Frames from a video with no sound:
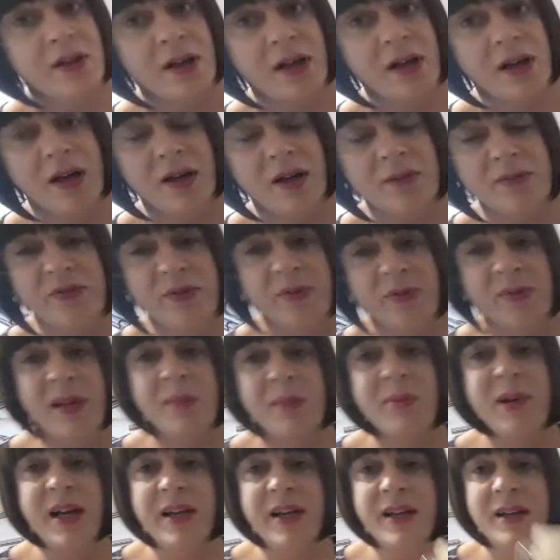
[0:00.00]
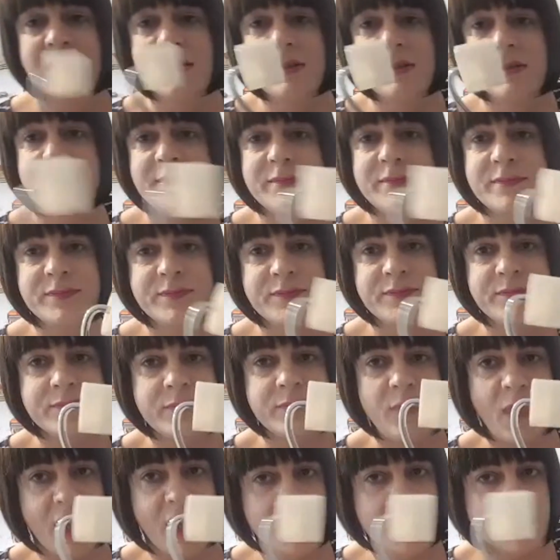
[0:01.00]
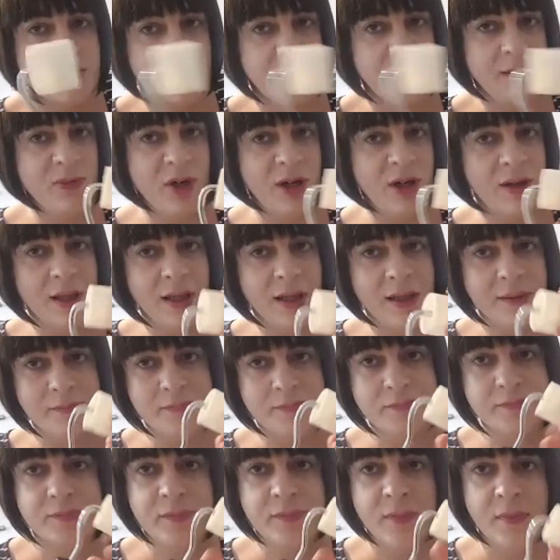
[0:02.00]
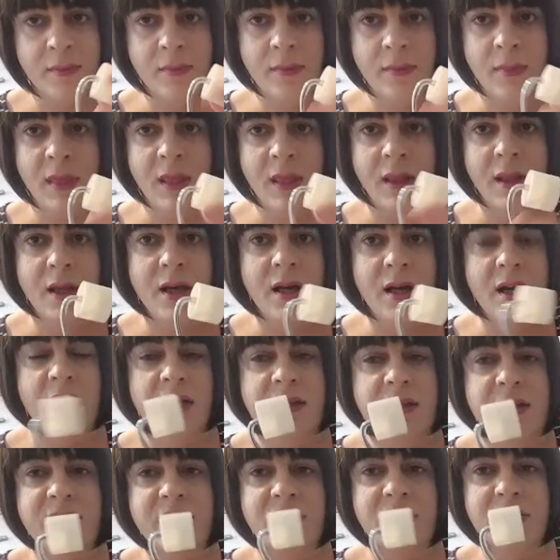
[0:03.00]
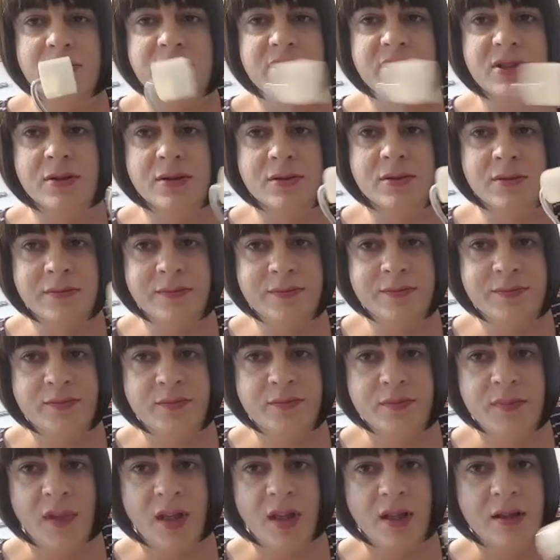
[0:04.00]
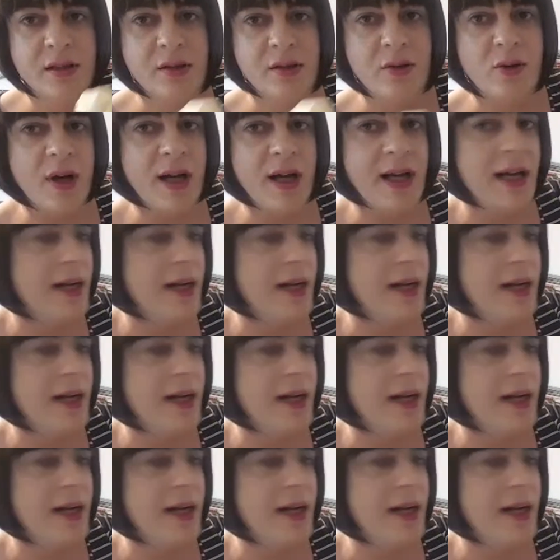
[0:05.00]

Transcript: from eBay, a seam roller, another little tool, quite